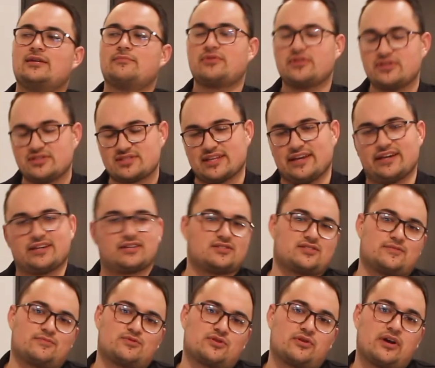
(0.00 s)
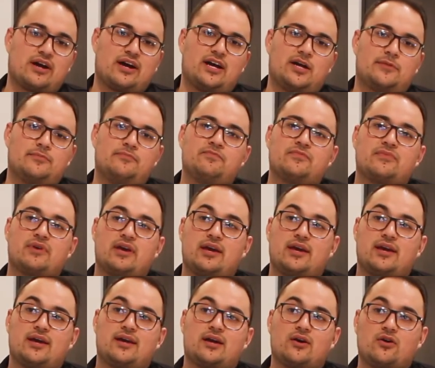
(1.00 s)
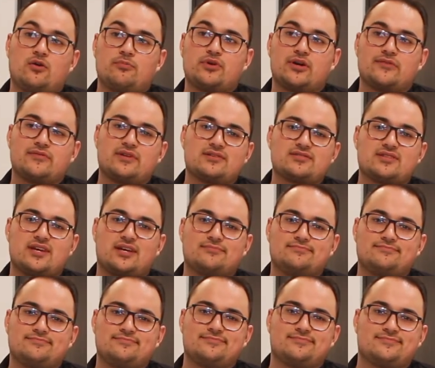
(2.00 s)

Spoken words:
Please like and subscribe, and I hope you have a nice day.